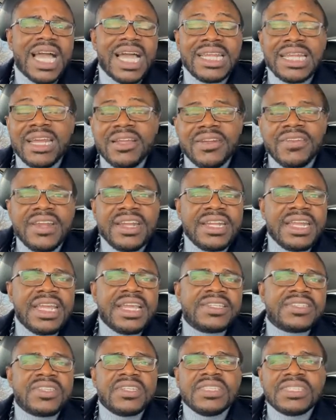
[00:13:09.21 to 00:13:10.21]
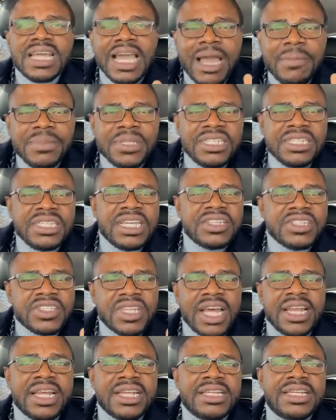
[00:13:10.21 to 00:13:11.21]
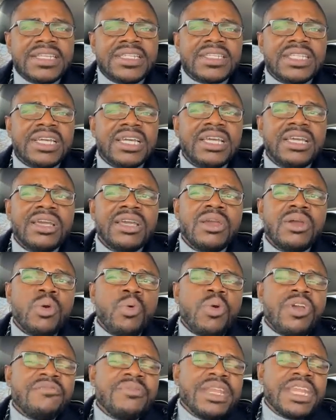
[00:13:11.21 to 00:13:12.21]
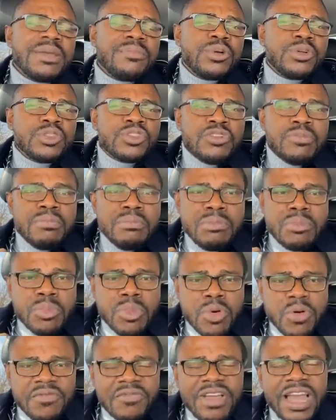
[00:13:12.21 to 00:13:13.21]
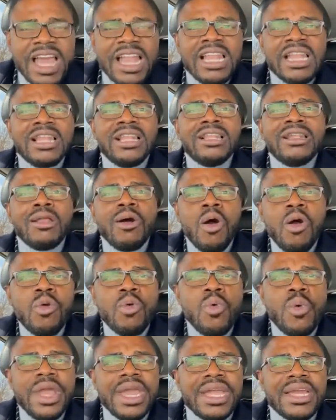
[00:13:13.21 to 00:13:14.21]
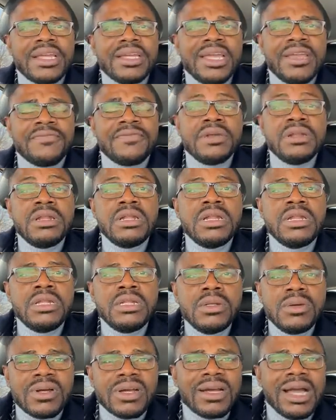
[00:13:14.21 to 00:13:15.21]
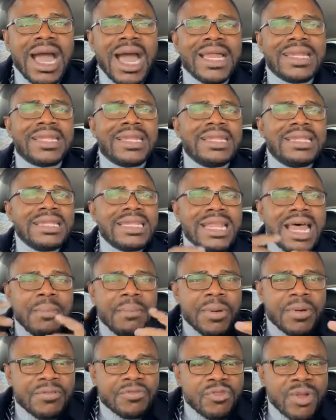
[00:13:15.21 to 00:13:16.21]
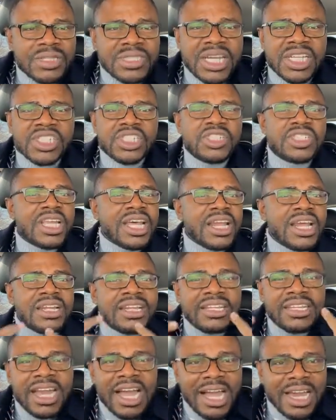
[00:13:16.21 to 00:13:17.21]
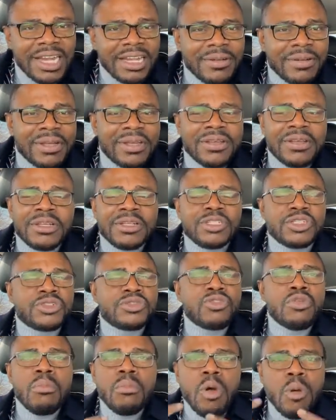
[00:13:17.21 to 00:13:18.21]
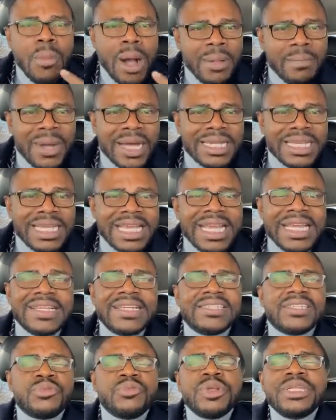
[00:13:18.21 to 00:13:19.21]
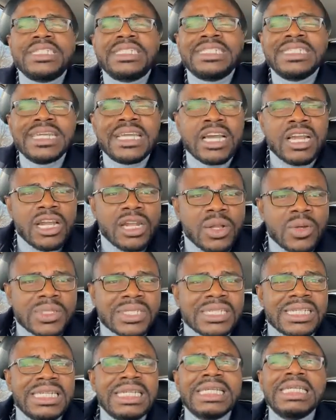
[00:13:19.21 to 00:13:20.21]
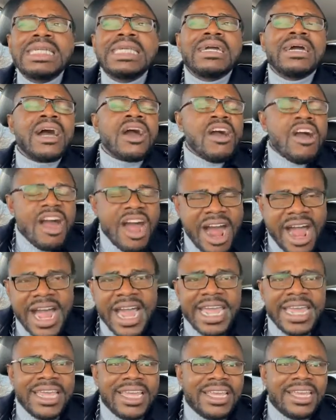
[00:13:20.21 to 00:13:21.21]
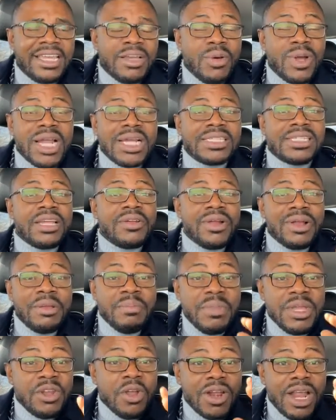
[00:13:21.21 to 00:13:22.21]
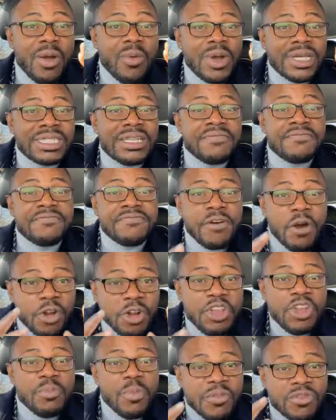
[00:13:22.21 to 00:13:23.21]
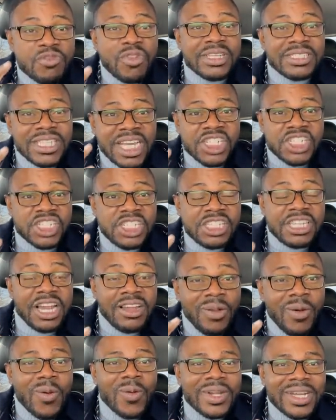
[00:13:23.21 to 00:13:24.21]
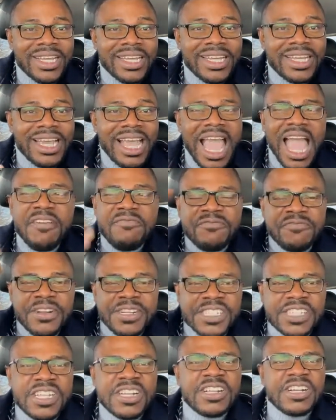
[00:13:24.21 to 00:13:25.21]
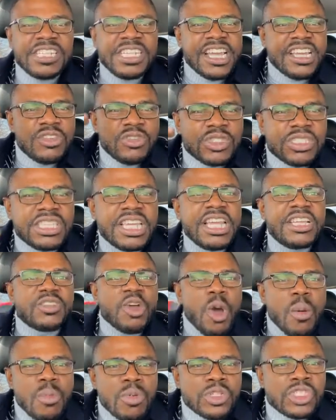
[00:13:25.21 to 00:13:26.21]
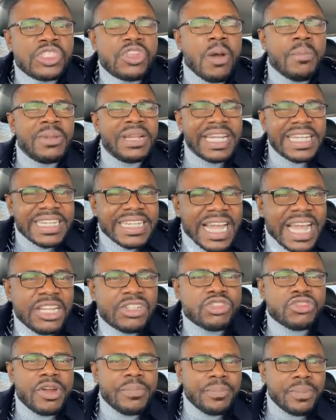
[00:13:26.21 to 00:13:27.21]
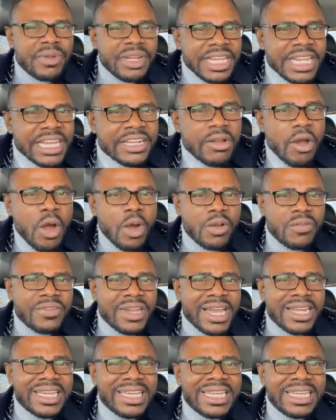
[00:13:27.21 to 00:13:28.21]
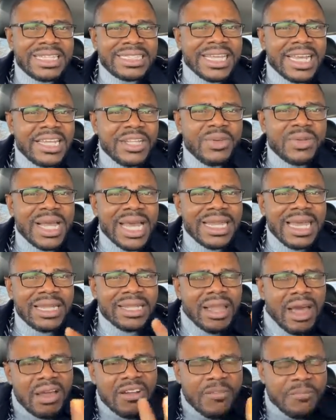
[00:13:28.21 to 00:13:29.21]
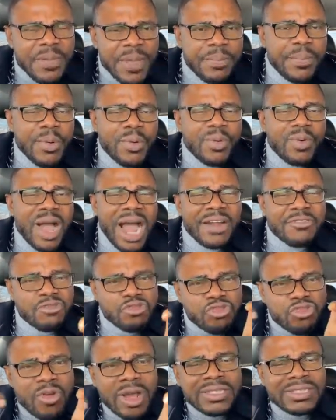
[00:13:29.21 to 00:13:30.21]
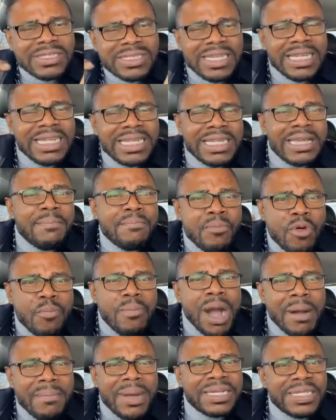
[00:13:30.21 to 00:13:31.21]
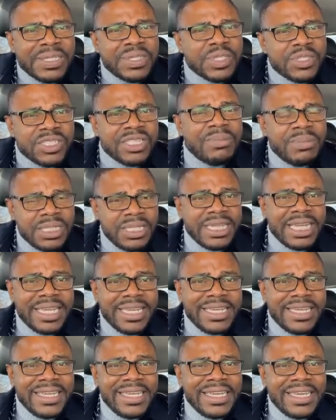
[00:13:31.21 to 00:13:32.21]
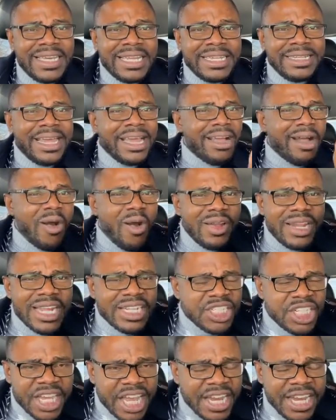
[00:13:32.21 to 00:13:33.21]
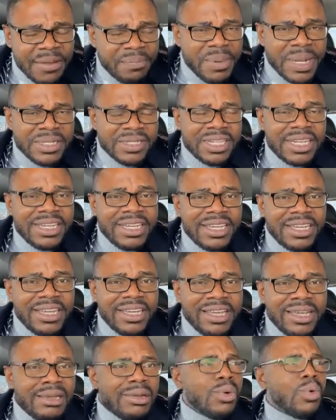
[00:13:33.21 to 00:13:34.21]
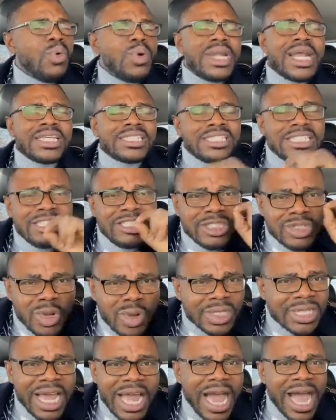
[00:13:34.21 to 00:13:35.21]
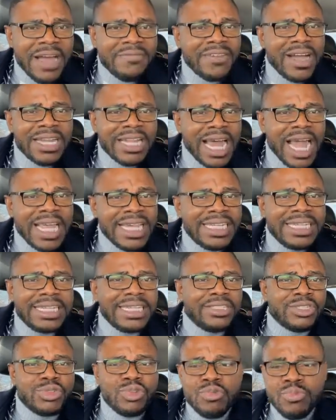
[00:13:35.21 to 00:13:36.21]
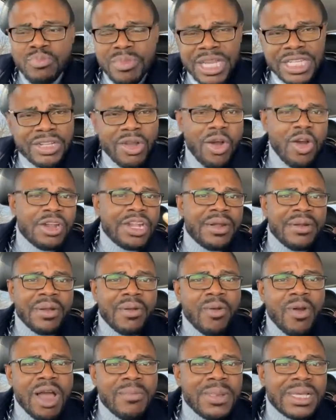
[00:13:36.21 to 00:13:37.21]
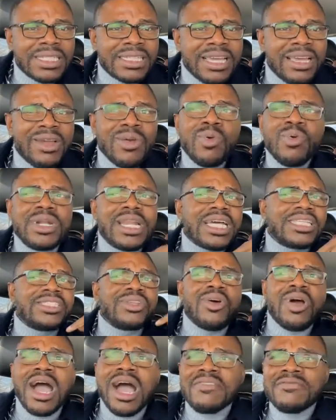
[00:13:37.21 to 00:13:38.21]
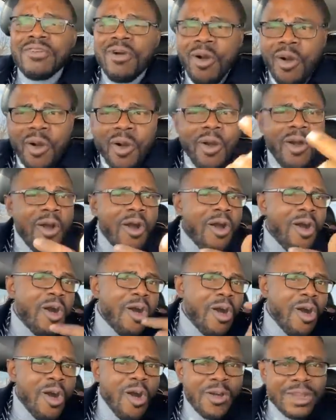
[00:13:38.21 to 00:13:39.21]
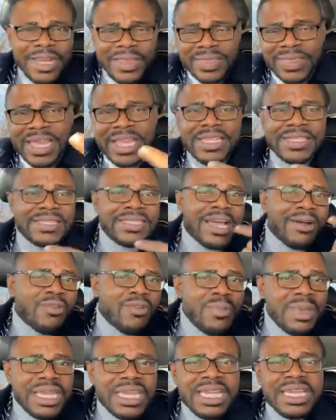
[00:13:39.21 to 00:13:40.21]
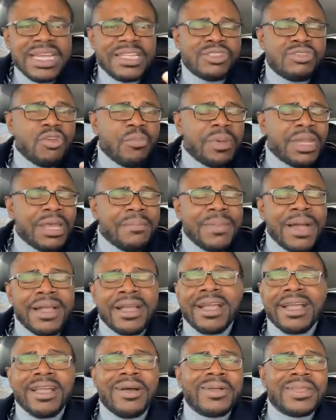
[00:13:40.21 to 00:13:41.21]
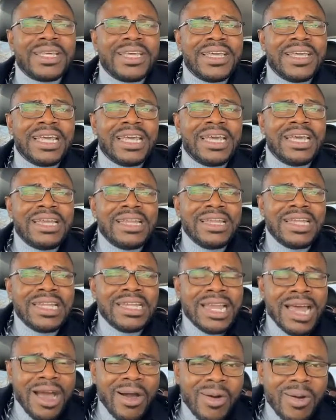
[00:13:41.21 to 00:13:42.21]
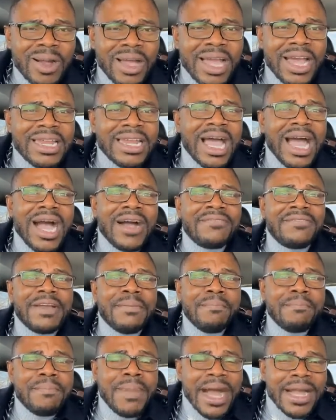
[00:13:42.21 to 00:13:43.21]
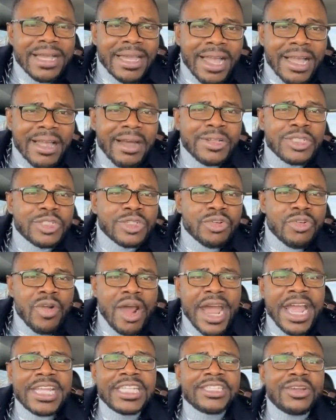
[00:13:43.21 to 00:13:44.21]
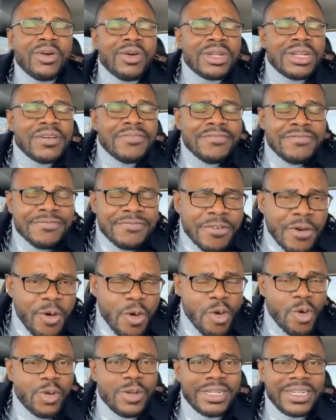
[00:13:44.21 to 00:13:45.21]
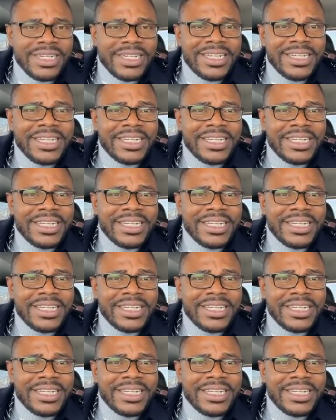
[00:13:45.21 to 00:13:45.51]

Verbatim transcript: At the end of the day, since MTN started this, we've been able to move a long way. If you look at the number of transactions that are done through mobile money, it is ridiculously high. When I say, in other words, the volume of transactions alone Every single year you see it almost doubling and tripling and all of that. Telling you that a lot of people are trusting the mobile money system today. The uneducated person who does not have an ID to meet all the requirements, who does not have all the things that will be needed to open a bank account, now can have a bank account right on the phone